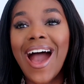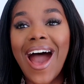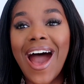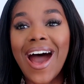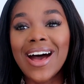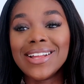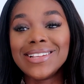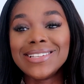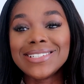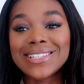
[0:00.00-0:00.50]

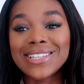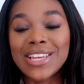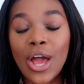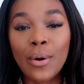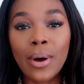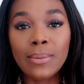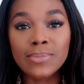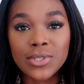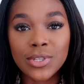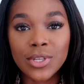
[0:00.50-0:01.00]
And now
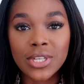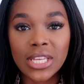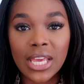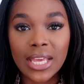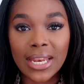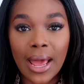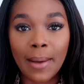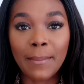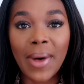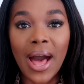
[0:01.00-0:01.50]
I'm
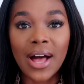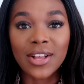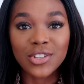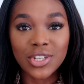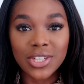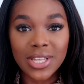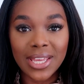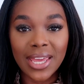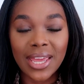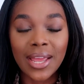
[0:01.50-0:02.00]
studying, I'm
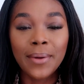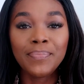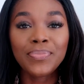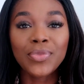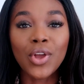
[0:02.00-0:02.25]
actually